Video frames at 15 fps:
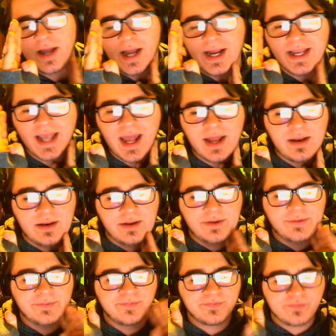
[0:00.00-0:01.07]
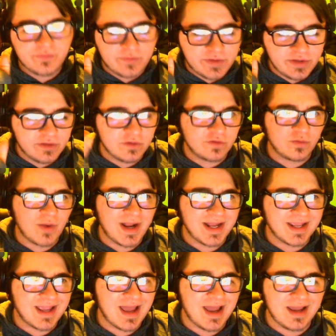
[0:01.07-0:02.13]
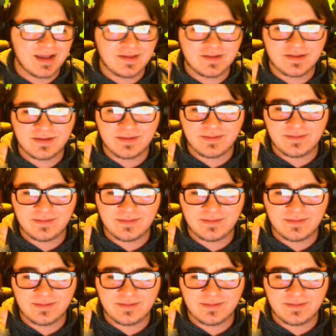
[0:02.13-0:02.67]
Again, to those Reddit guys,